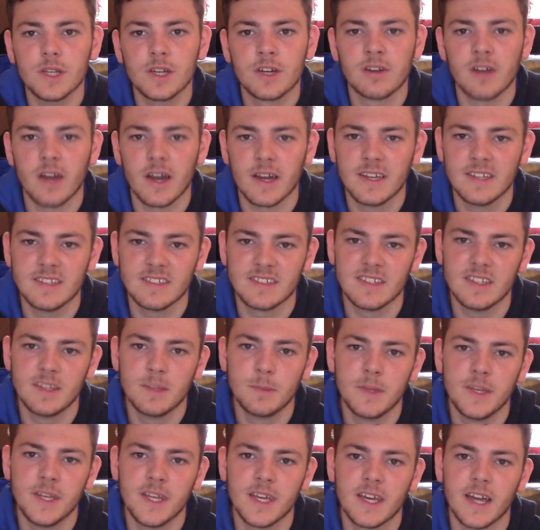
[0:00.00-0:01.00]
crack is at the
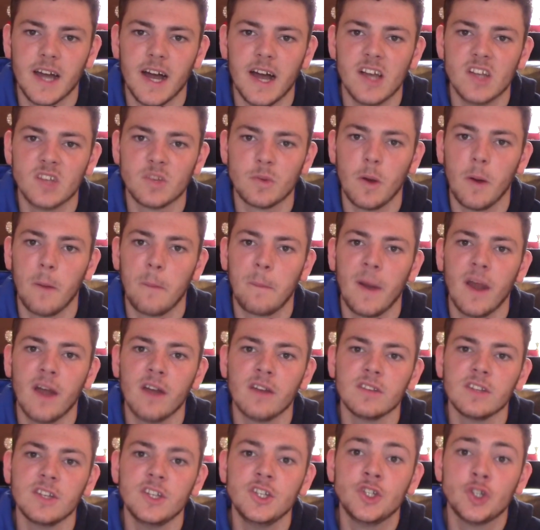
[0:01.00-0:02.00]
minute, guys, but
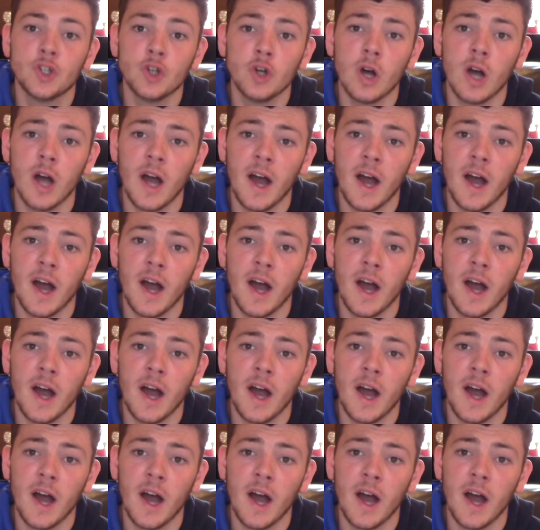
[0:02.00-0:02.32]
apparently Joe